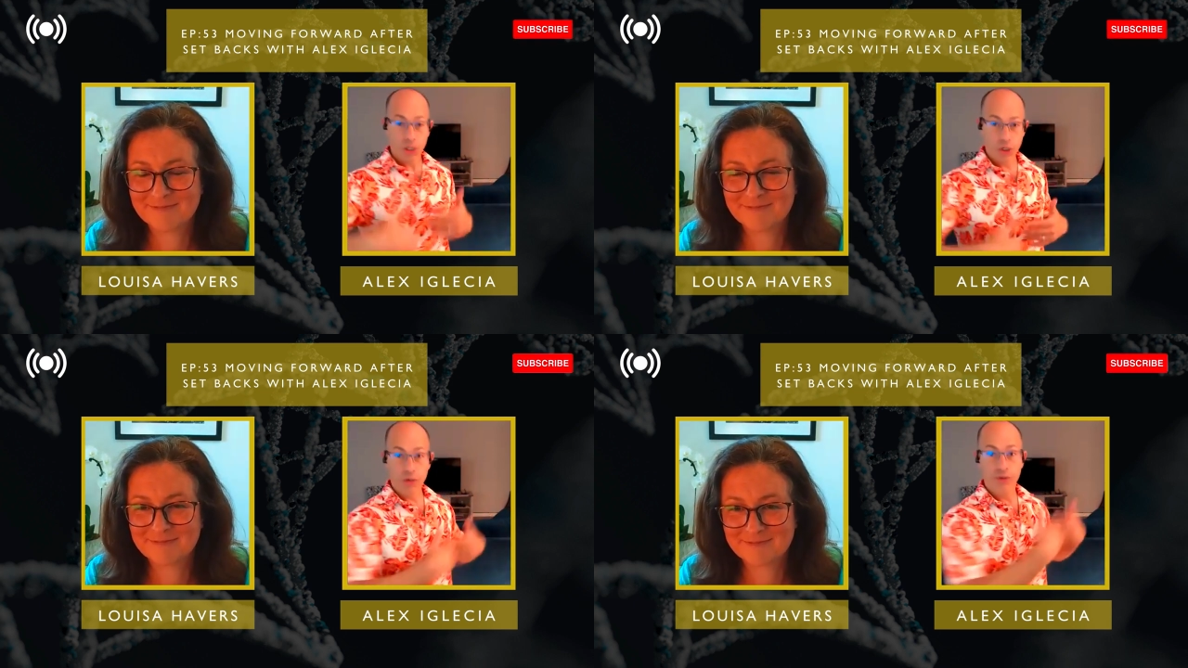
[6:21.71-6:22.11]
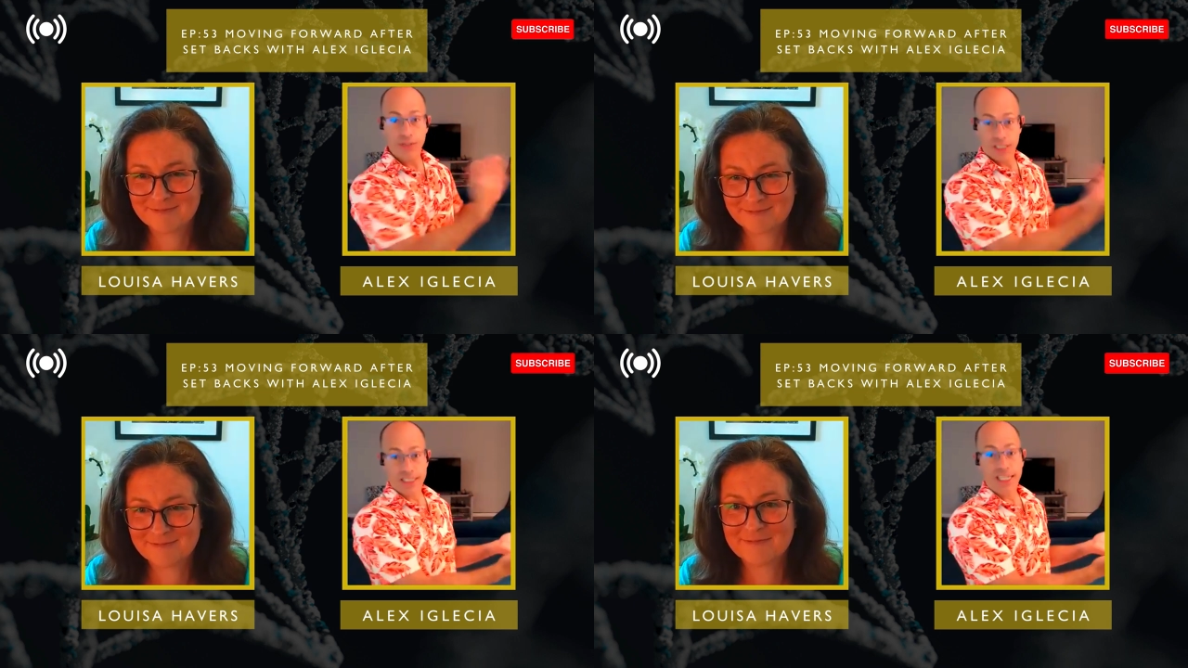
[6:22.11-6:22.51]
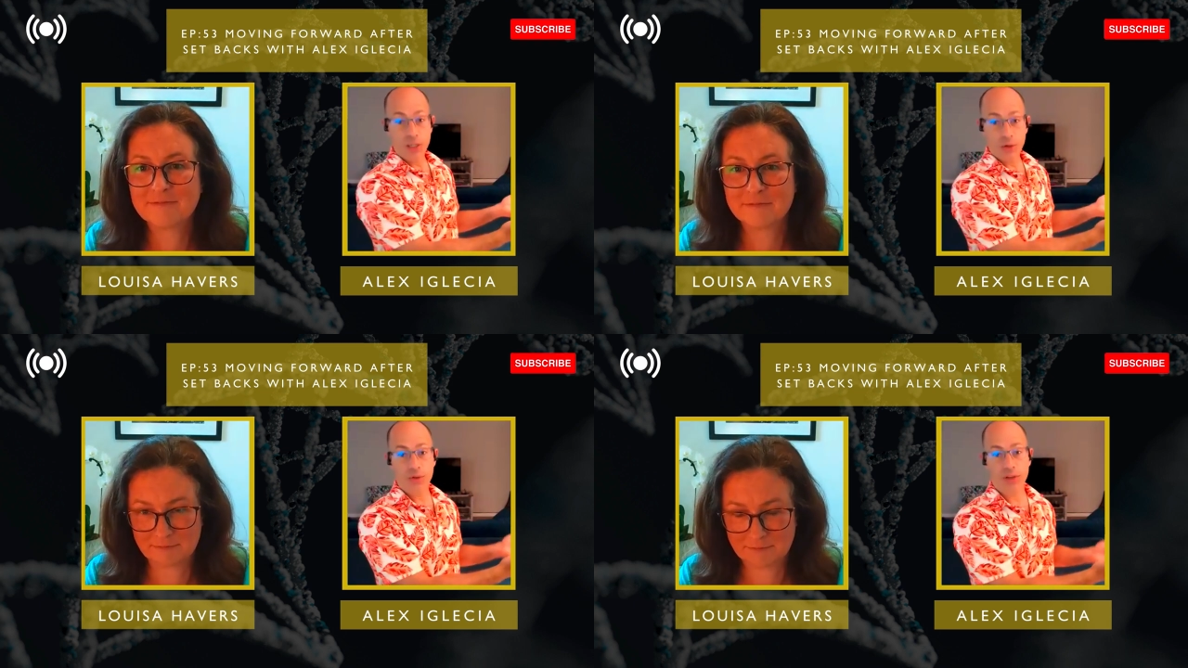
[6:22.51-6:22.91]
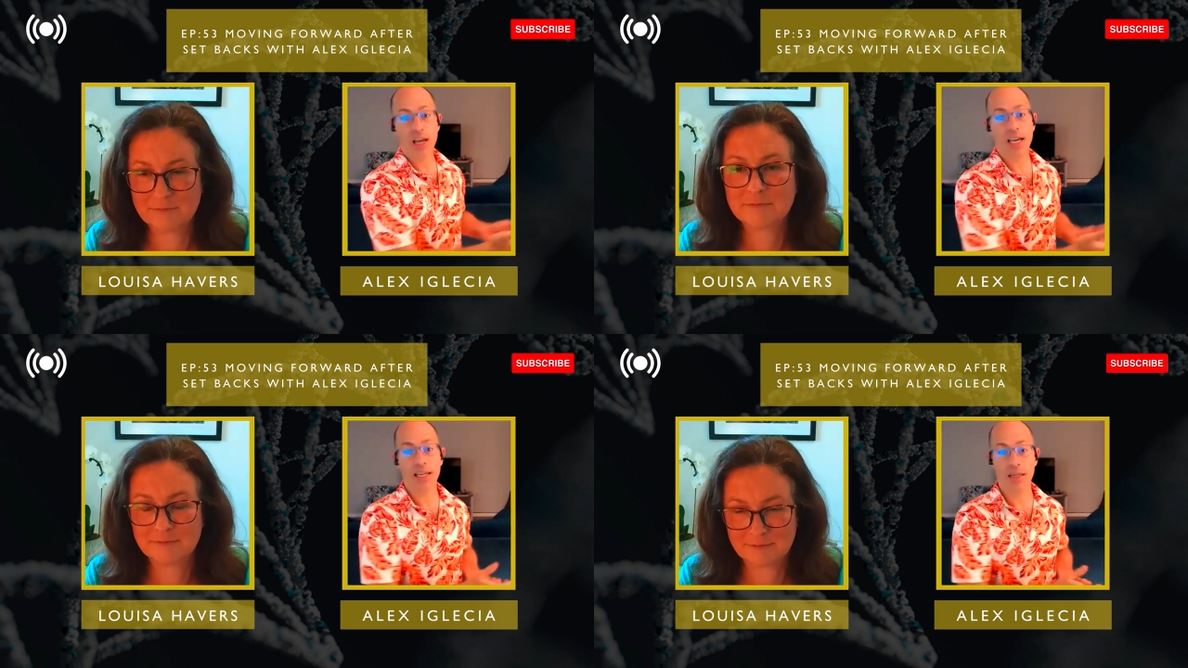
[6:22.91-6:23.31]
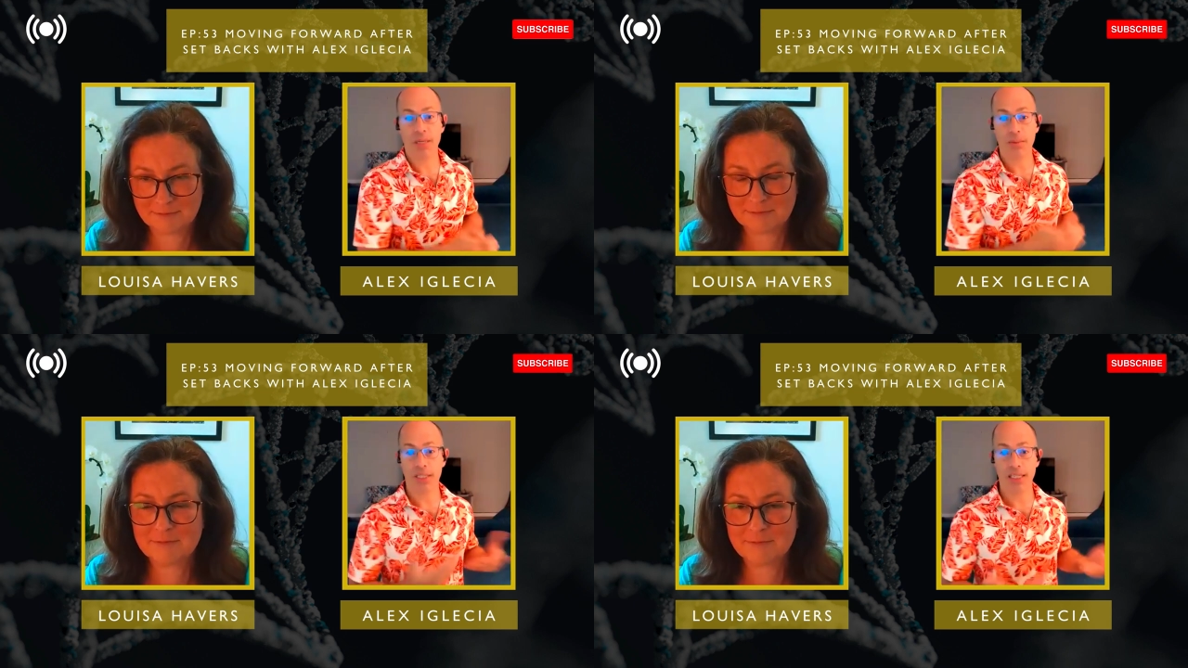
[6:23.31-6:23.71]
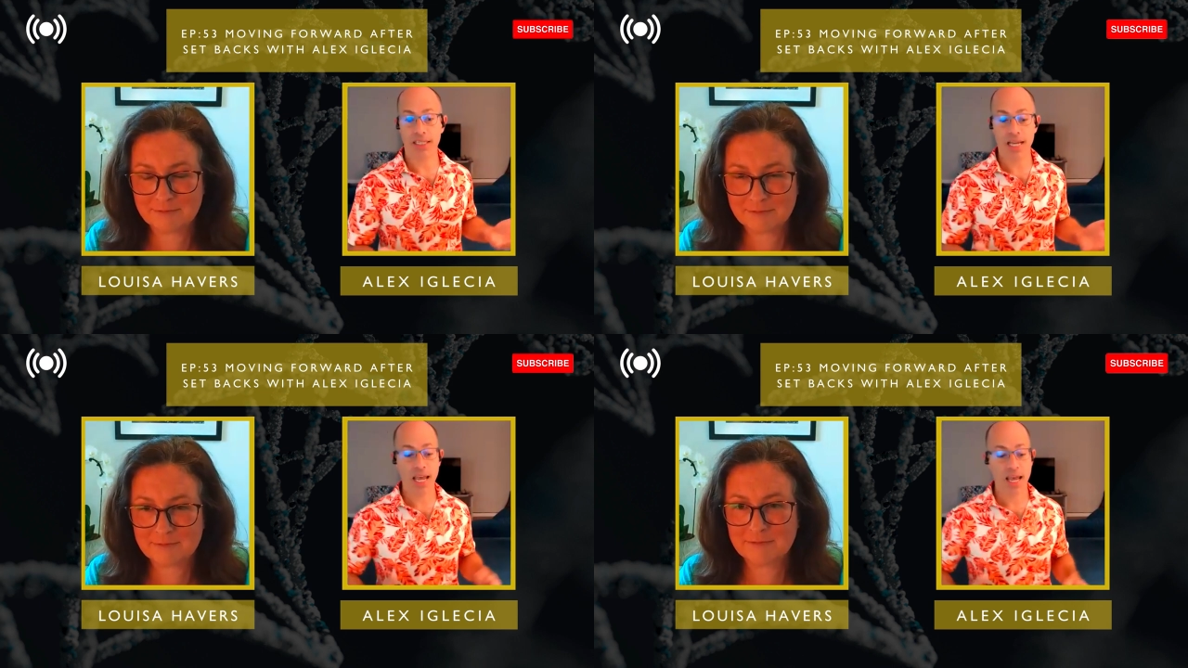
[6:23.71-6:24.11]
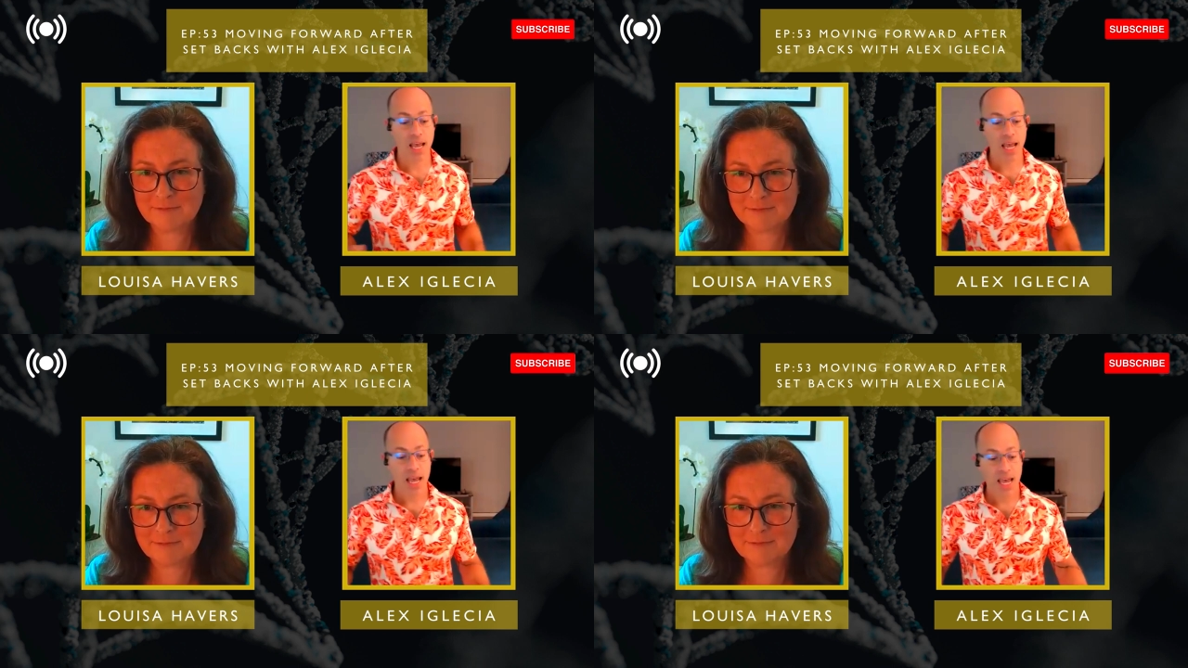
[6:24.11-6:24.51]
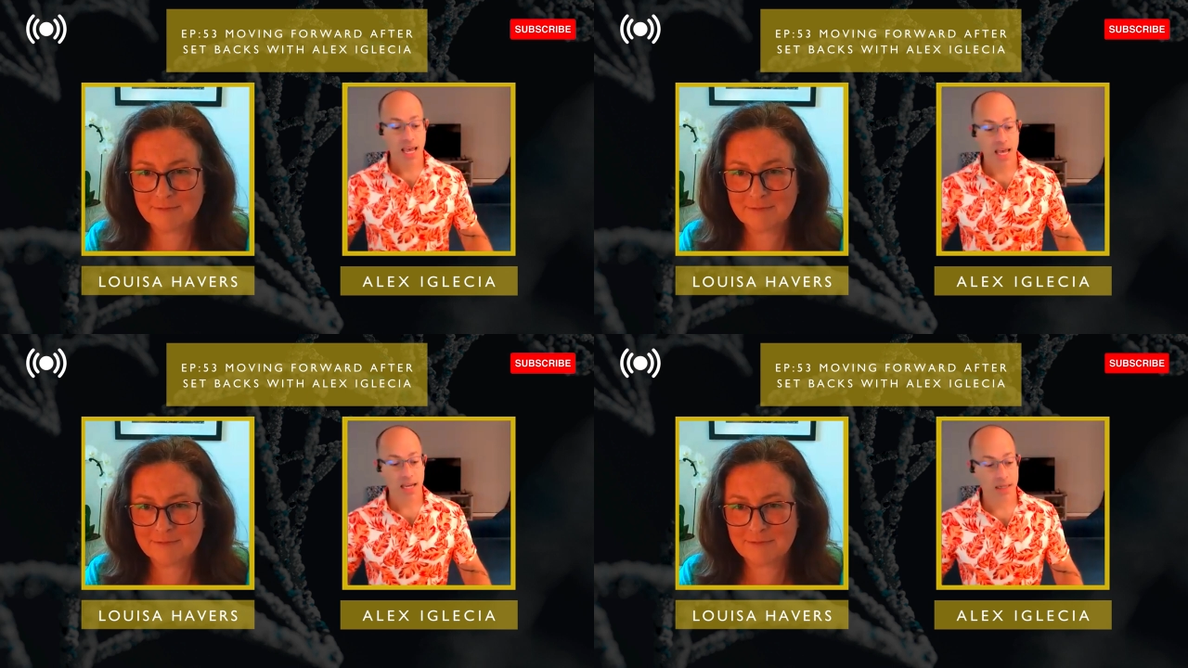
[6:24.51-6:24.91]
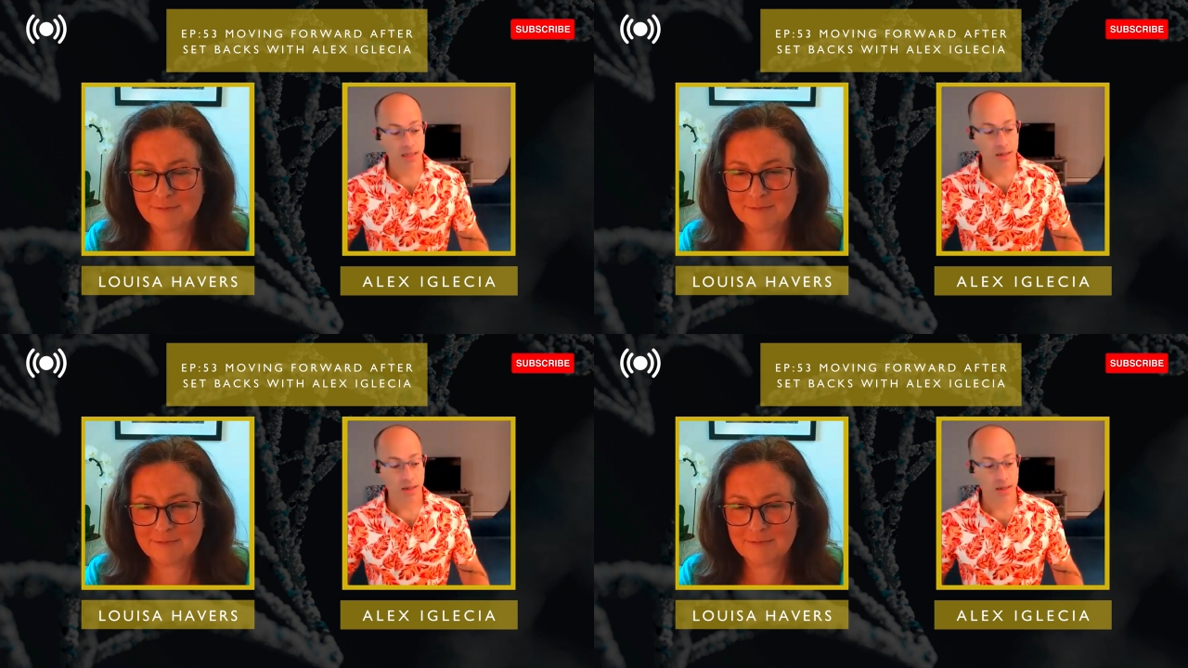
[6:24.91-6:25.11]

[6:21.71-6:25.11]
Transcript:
Speaker 1: could continue flying and people didn't die. And